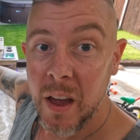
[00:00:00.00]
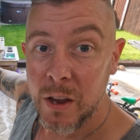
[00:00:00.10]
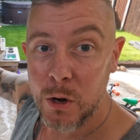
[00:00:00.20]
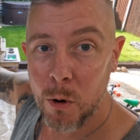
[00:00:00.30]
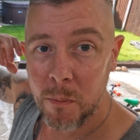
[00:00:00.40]

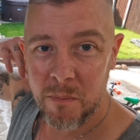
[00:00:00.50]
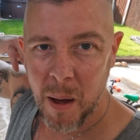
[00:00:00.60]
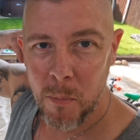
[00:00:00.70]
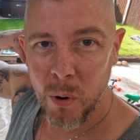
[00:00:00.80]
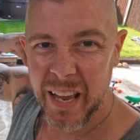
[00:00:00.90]
You know,
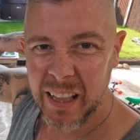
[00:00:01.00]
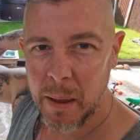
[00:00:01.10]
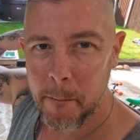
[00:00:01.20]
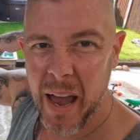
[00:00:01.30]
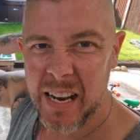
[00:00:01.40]
remember when he had the
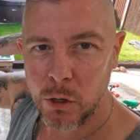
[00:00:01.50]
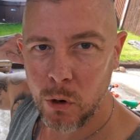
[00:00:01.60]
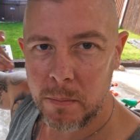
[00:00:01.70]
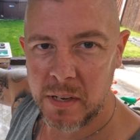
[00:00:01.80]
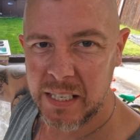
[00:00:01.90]
paint
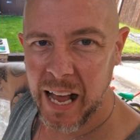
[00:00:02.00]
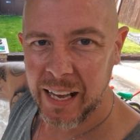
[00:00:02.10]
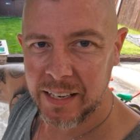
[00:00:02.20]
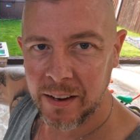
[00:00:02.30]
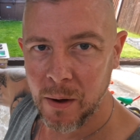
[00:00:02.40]
drip
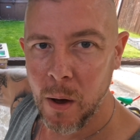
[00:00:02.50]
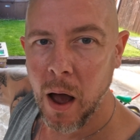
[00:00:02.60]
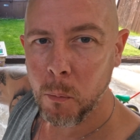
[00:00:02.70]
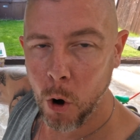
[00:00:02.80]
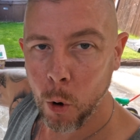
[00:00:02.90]
side?
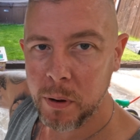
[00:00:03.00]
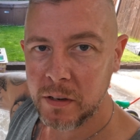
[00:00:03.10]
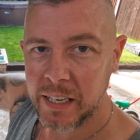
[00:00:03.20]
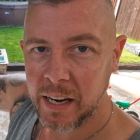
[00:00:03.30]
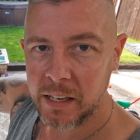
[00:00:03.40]
And we're hoping
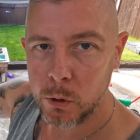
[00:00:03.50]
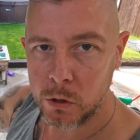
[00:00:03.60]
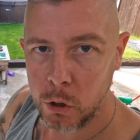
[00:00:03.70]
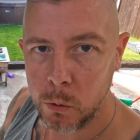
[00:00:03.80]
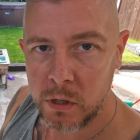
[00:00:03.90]
to get it into a
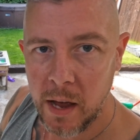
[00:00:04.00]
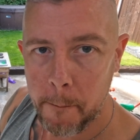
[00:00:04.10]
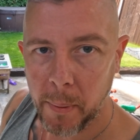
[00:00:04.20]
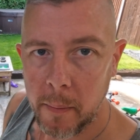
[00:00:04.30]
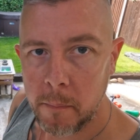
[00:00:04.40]

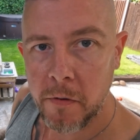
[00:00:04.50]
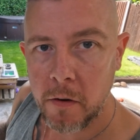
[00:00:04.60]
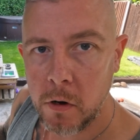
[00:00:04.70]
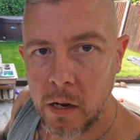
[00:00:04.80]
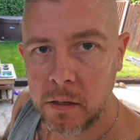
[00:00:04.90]
2-step.
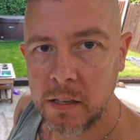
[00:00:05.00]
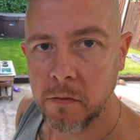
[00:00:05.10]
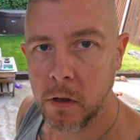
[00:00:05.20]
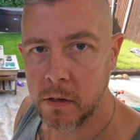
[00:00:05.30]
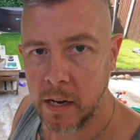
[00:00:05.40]
Favourite dance
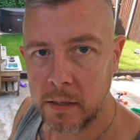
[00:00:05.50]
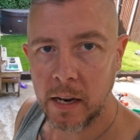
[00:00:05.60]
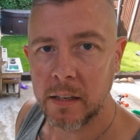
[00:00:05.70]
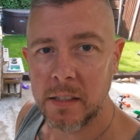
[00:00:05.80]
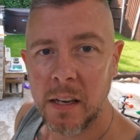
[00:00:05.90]
ever, dad
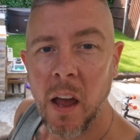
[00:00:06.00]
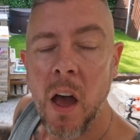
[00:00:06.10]
dance.